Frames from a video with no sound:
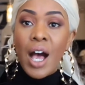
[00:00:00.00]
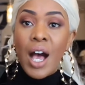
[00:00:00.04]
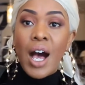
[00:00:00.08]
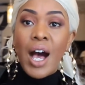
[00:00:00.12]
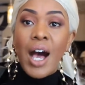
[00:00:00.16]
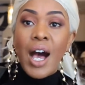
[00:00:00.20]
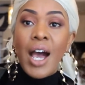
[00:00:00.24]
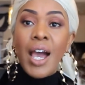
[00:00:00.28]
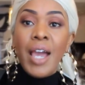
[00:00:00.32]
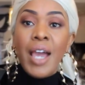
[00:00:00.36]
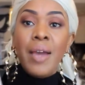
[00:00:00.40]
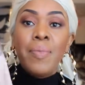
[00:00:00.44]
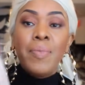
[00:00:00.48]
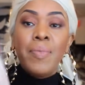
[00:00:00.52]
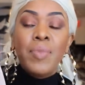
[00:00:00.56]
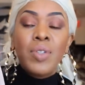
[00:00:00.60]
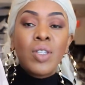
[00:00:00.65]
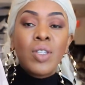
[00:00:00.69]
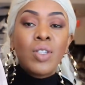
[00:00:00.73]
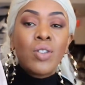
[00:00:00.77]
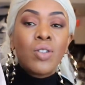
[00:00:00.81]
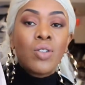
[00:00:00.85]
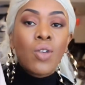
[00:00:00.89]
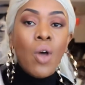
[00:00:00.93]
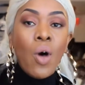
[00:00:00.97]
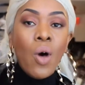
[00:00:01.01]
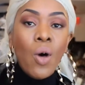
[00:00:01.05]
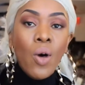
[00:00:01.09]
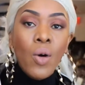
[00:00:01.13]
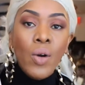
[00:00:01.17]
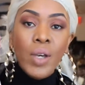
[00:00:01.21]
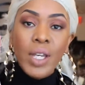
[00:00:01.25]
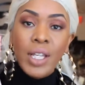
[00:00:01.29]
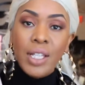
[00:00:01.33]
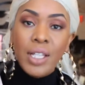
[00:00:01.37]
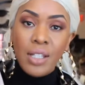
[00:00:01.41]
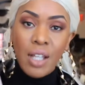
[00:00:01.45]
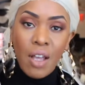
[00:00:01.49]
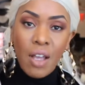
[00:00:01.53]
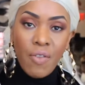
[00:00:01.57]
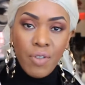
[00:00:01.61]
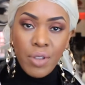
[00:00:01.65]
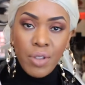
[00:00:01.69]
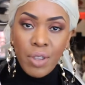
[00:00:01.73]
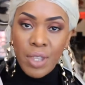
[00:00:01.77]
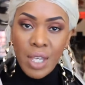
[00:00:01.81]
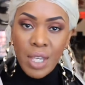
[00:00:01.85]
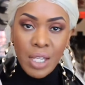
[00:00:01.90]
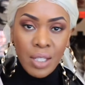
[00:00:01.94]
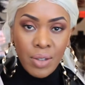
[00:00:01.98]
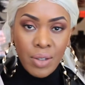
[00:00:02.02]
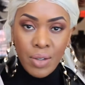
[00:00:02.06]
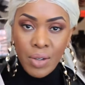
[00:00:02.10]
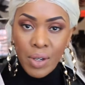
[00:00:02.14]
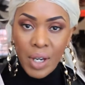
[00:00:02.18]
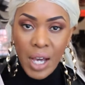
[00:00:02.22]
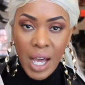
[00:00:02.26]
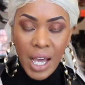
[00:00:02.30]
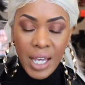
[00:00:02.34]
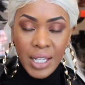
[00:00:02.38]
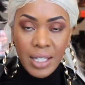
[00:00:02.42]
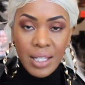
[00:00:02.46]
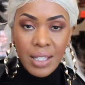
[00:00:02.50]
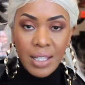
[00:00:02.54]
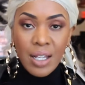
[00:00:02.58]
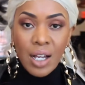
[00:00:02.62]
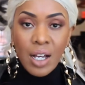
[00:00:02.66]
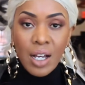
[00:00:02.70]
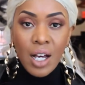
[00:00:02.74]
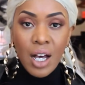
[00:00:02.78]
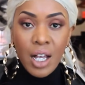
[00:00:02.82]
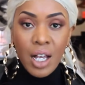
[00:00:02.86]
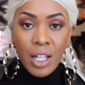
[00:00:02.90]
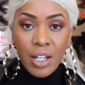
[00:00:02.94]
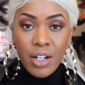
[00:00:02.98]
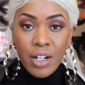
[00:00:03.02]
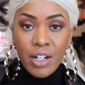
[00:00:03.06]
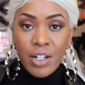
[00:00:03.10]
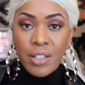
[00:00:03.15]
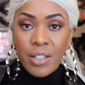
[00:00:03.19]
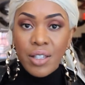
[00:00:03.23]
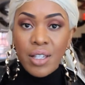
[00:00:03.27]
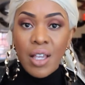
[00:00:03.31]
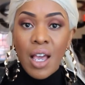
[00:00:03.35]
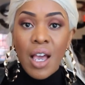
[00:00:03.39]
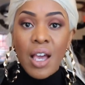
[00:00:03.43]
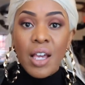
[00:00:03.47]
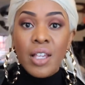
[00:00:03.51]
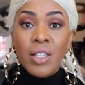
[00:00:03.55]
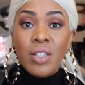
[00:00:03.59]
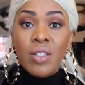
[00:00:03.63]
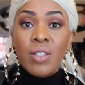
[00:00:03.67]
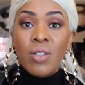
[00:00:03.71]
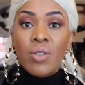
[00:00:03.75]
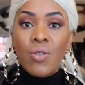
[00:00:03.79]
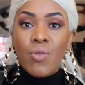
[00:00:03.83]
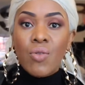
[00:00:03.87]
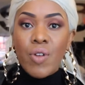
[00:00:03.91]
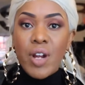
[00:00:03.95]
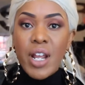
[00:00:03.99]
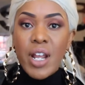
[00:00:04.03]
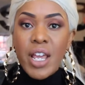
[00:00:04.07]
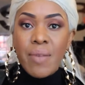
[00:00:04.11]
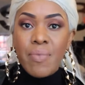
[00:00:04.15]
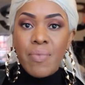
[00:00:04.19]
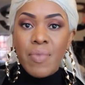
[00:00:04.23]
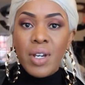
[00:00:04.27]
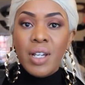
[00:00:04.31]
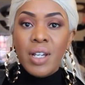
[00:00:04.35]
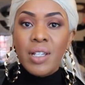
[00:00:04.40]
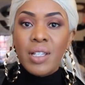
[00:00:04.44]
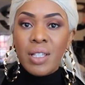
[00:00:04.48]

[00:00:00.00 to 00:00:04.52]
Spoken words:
I'm so in love with this, you guys. The colors scream